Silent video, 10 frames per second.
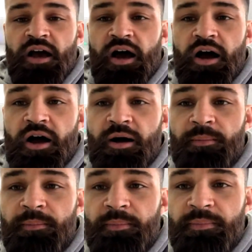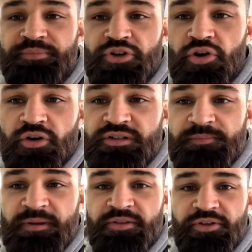Um, you know,
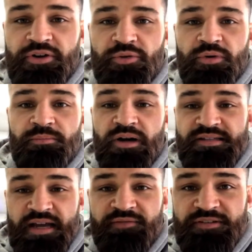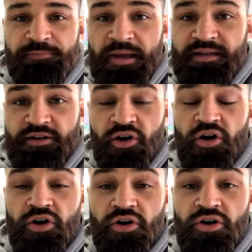it's been thirty-one months. I've spent
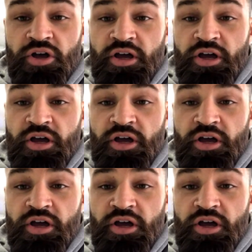all,